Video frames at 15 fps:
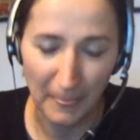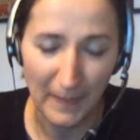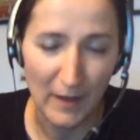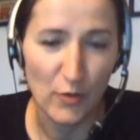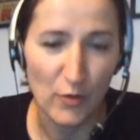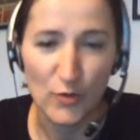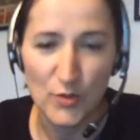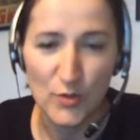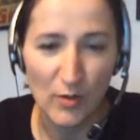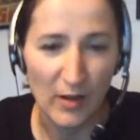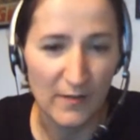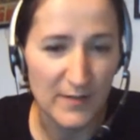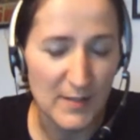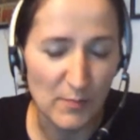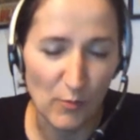those who
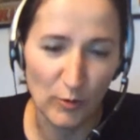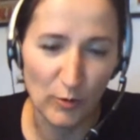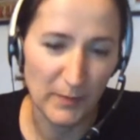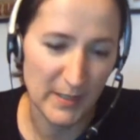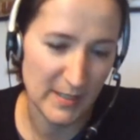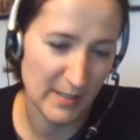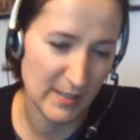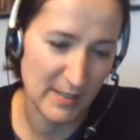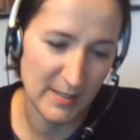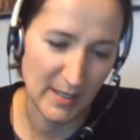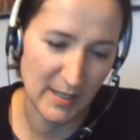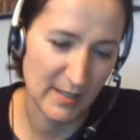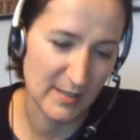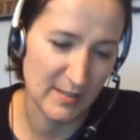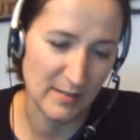have small
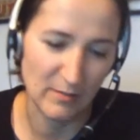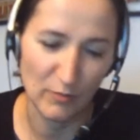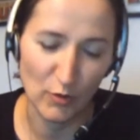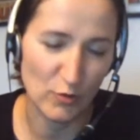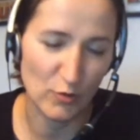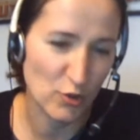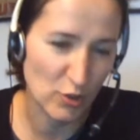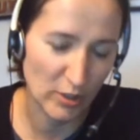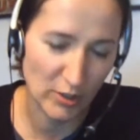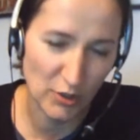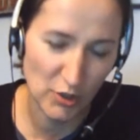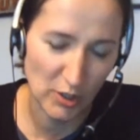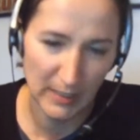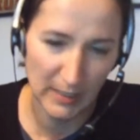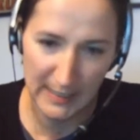businesses in
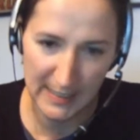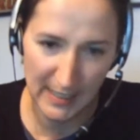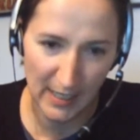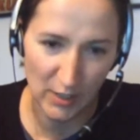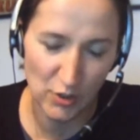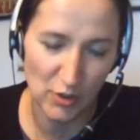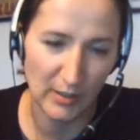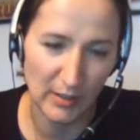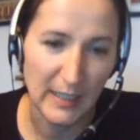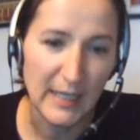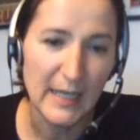construction, etc.